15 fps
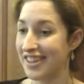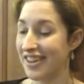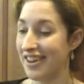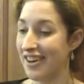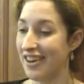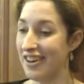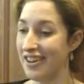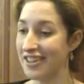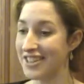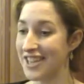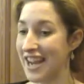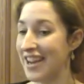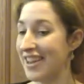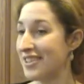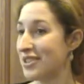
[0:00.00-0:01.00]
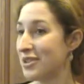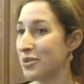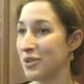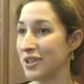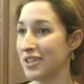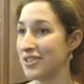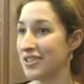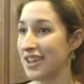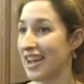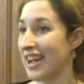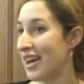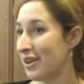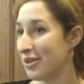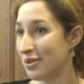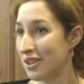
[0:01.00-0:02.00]
are tailored according to
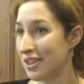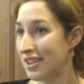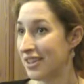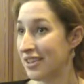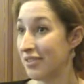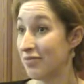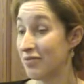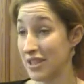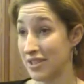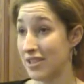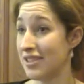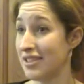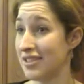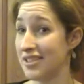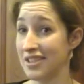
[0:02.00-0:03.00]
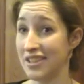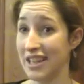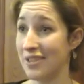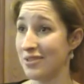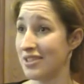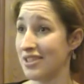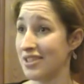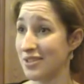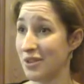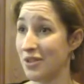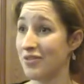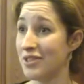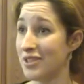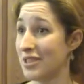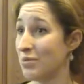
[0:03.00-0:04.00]
how residents and councillors and
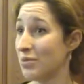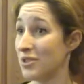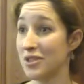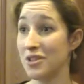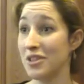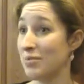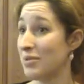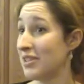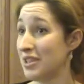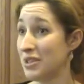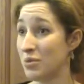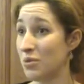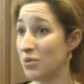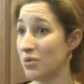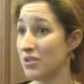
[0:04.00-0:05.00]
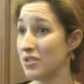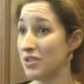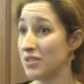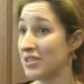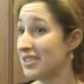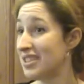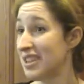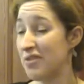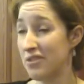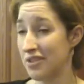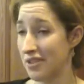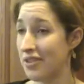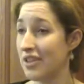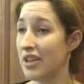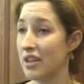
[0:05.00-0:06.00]
officers want to do them in each ward, so it's a different
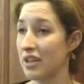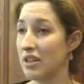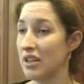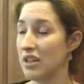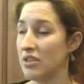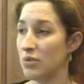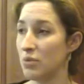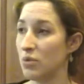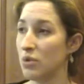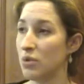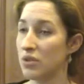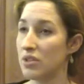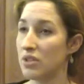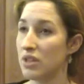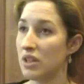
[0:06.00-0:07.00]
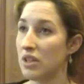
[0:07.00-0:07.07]
thing in each ward.